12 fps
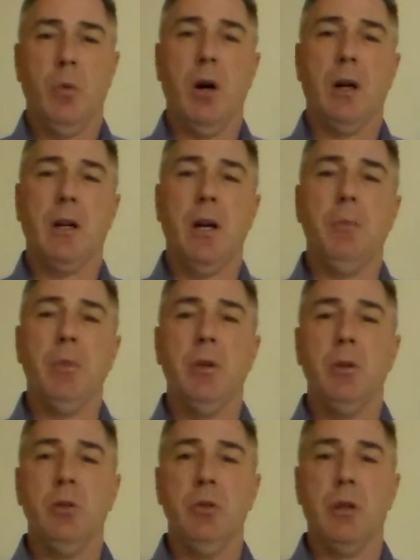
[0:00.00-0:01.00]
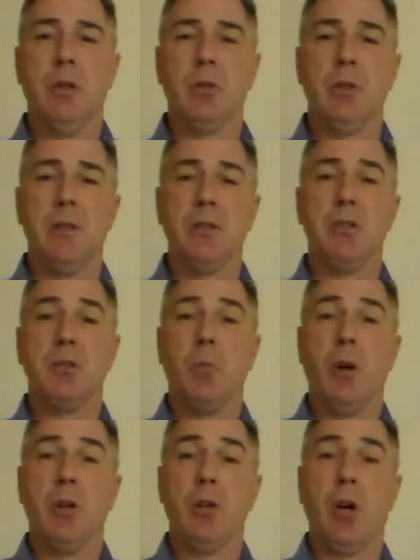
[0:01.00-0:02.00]
Walk up, you can
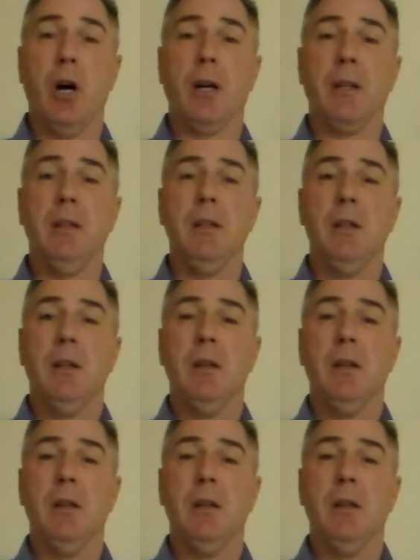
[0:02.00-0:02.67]
transition while you're talking.